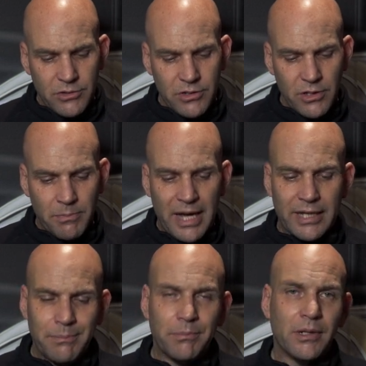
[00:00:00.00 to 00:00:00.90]
to the
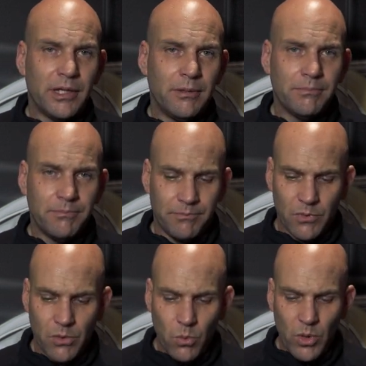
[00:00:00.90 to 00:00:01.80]
backing plate
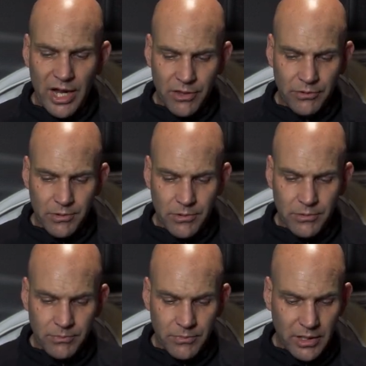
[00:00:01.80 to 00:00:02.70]
wear through,